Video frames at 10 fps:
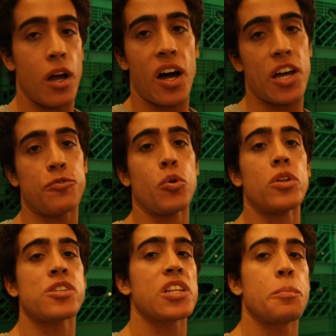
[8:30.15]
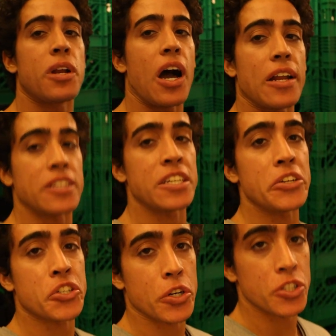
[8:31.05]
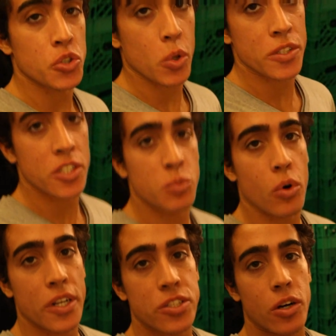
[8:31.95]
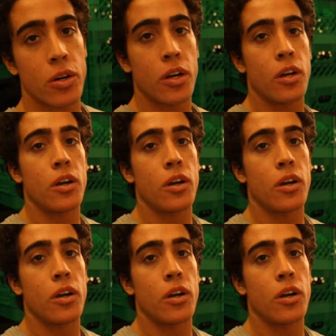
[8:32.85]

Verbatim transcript: I foolishly put on a t-shirt and shorts this morning, so